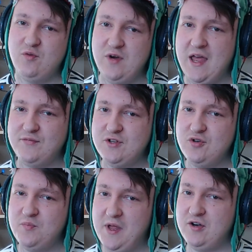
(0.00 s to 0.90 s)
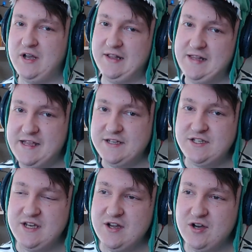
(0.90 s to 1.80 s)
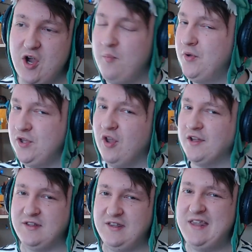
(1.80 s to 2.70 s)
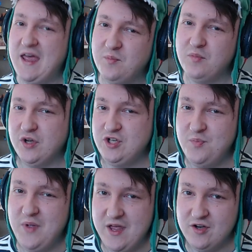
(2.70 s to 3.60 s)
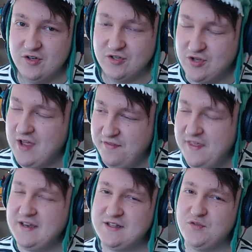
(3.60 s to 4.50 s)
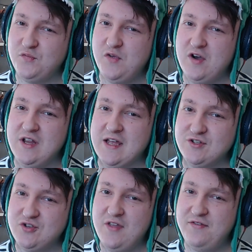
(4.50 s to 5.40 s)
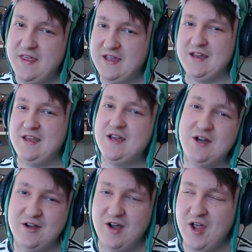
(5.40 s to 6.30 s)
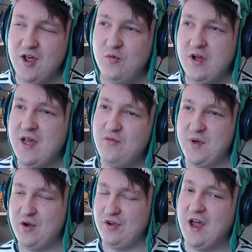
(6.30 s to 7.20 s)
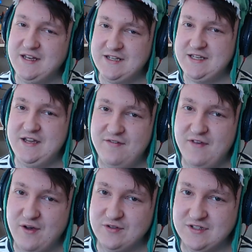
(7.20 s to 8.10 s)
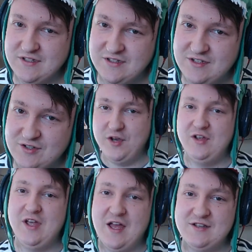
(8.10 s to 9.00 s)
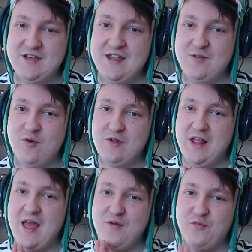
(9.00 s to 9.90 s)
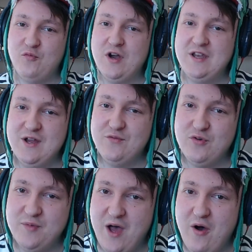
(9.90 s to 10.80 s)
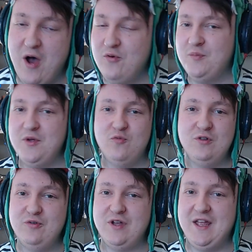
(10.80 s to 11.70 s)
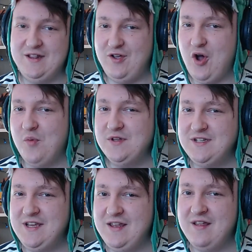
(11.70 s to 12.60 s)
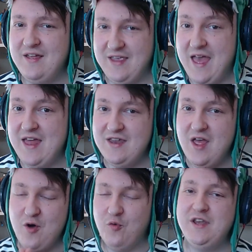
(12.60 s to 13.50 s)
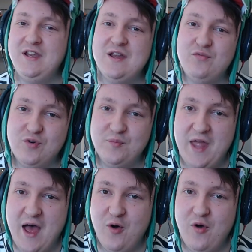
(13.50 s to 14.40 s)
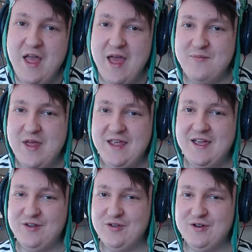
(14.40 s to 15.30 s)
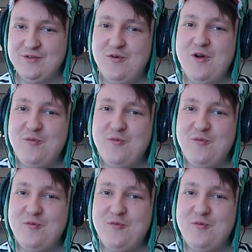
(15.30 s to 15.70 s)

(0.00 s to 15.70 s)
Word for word: year we have to do better than last year, but not that much better. So I think that's a fair guess. So I think in a year we'll have about 90,000. What do you guys think we will have 1 year from now? I will be looking at the comments again 1 year from now and making another